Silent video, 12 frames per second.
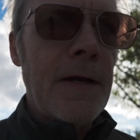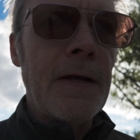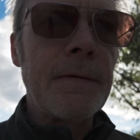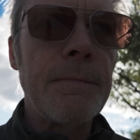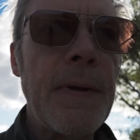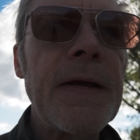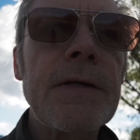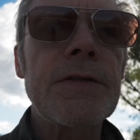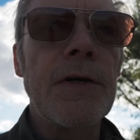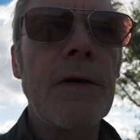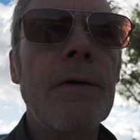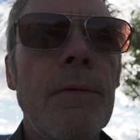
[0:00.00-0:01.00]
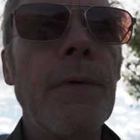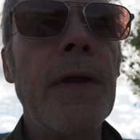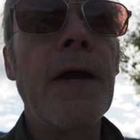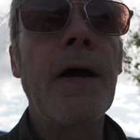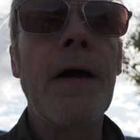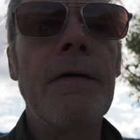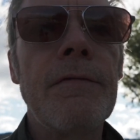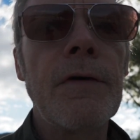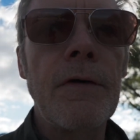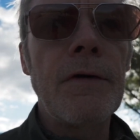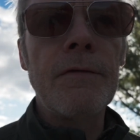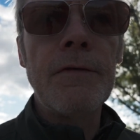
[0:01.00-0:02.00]
and picture we have
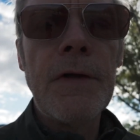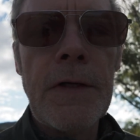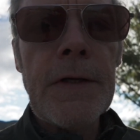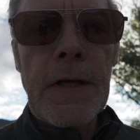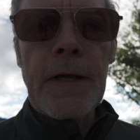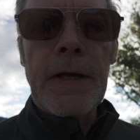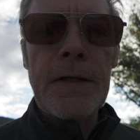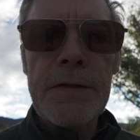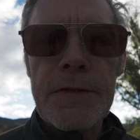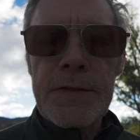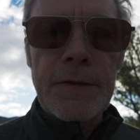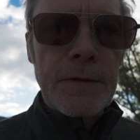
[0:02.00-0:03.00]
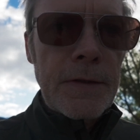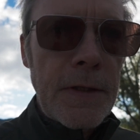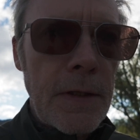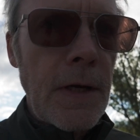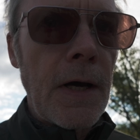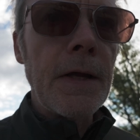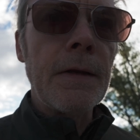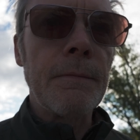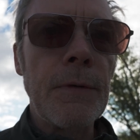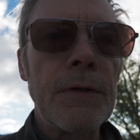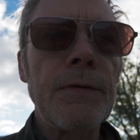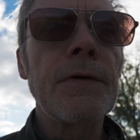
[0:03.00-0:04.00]
of instant
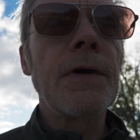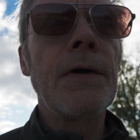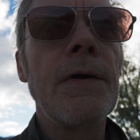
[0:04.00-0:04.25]
enlightenment,